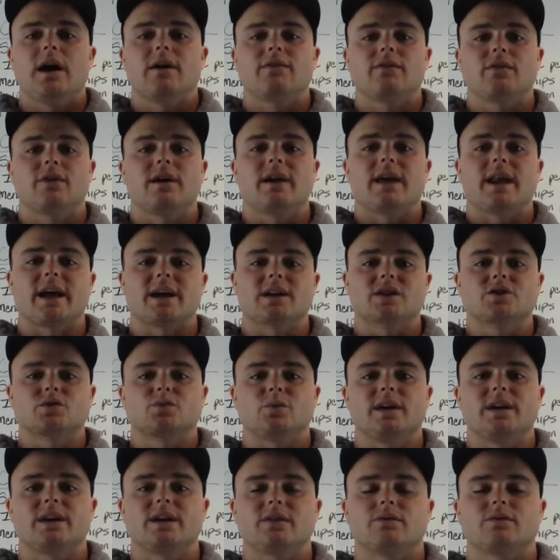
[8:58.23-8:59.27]
for next
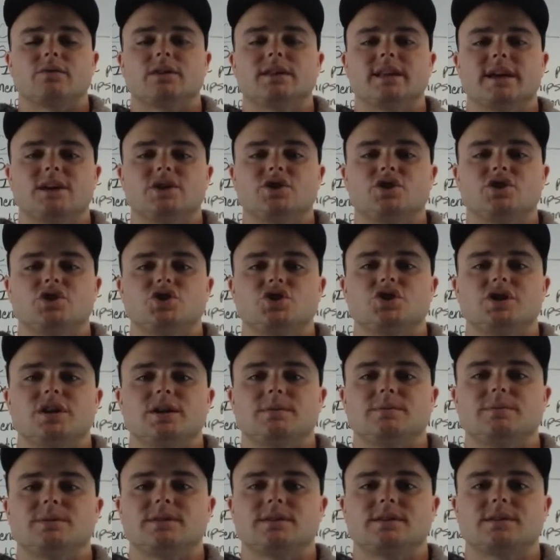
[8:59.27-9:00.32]
week in
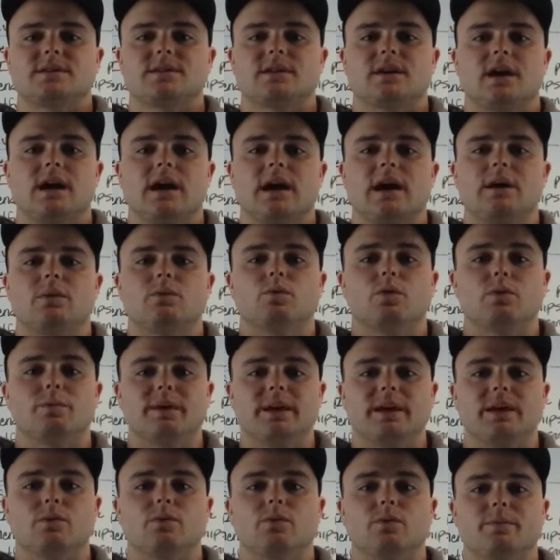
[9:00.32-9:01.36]
relationships. We'll
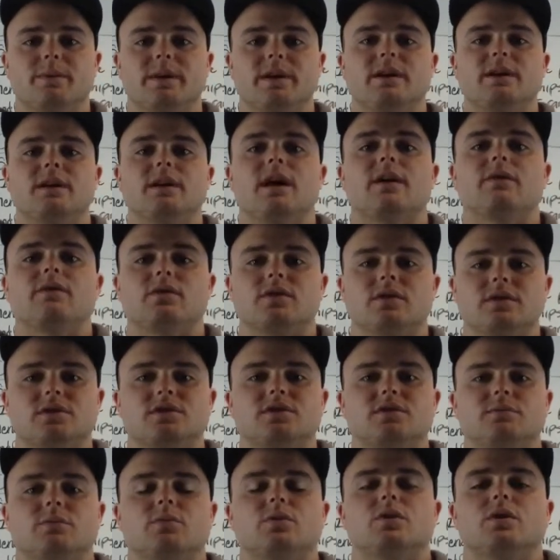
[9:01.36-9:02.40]
be covering
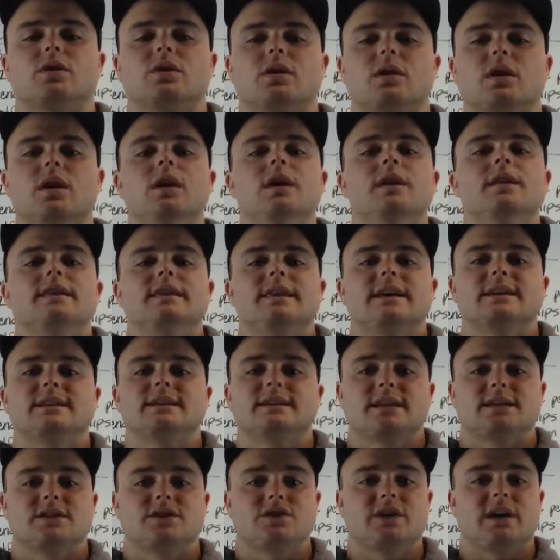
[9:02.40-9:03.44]
some more things
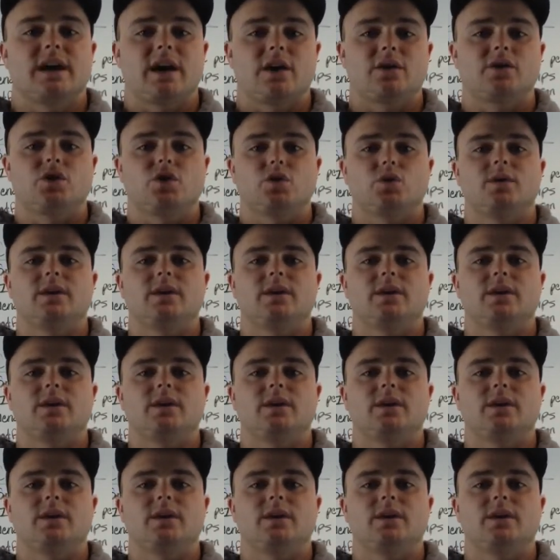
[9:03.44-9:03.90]
as to how you